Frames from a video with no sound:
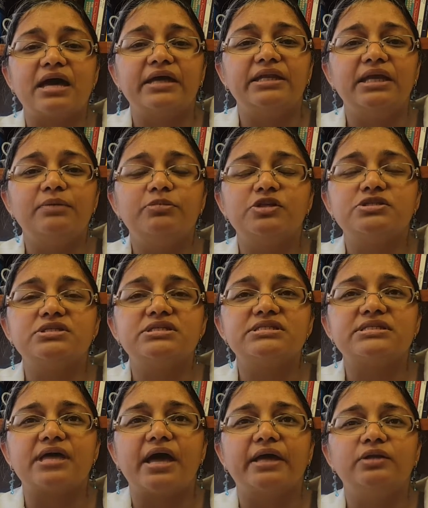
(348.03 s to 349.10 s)
unable to
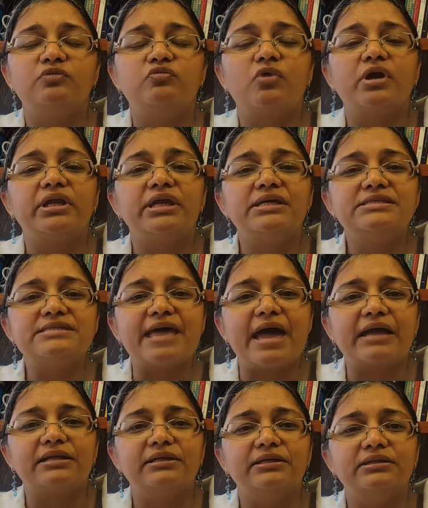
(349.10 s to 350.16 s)
decide what
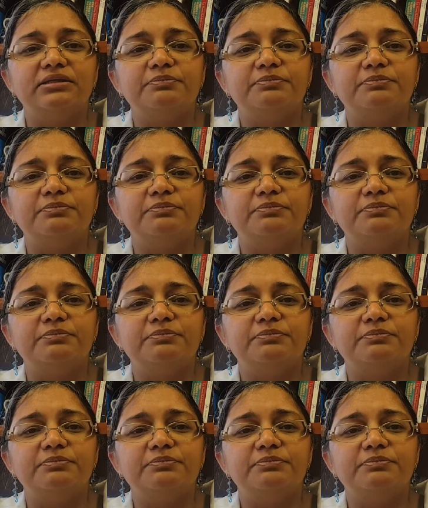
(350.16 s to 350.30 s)
exactly